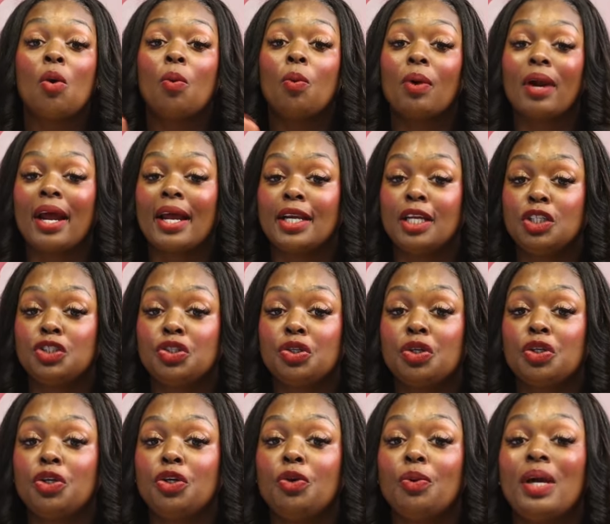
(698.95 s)
what I need you
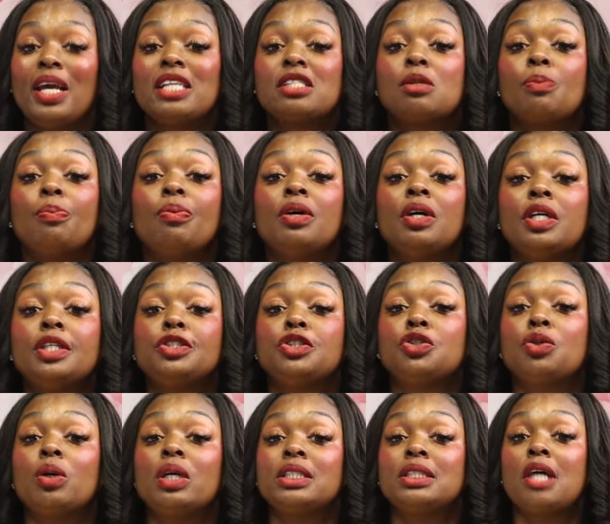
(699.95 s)
to do is
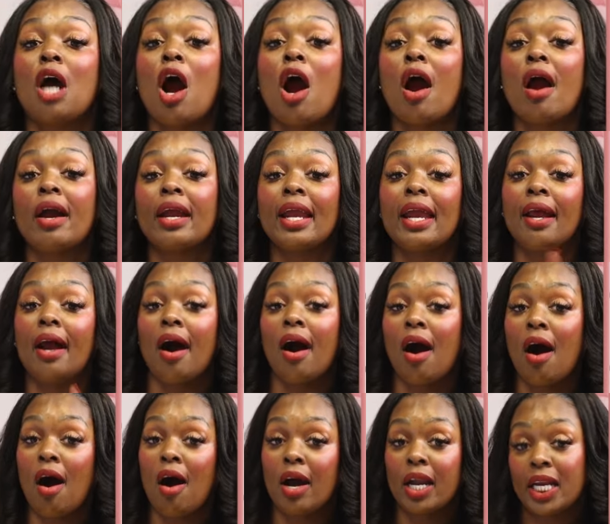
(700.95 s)
put your target
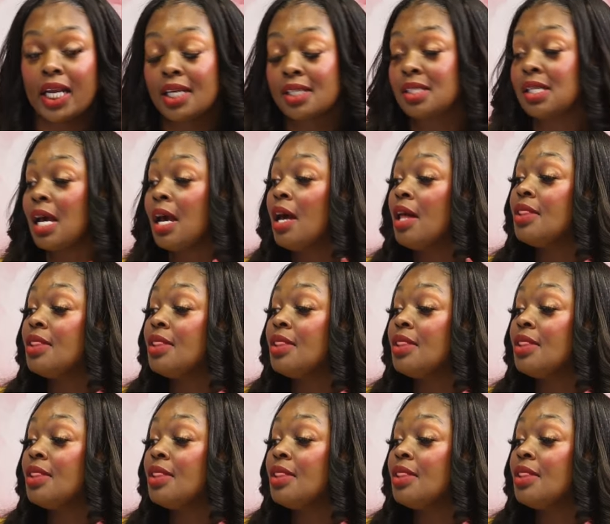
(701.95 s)
audience,